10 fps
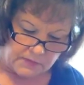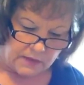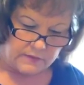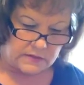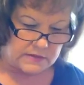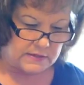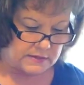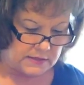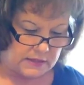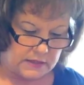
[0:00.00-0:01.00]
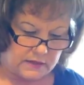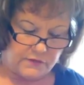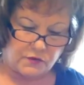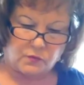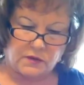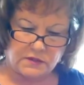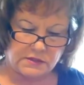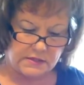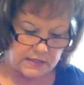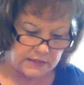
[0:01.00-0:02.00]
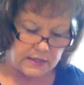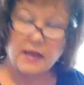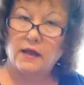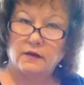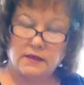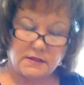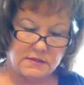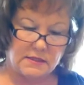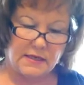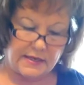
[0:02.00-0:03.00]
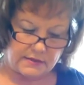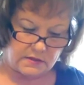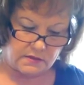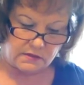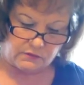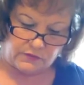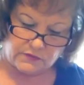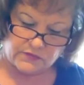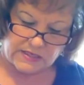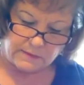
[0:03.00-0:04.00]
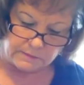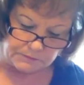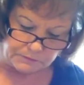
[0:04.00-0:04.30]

and this is in, if you want to study it out, it's in Exodus 50.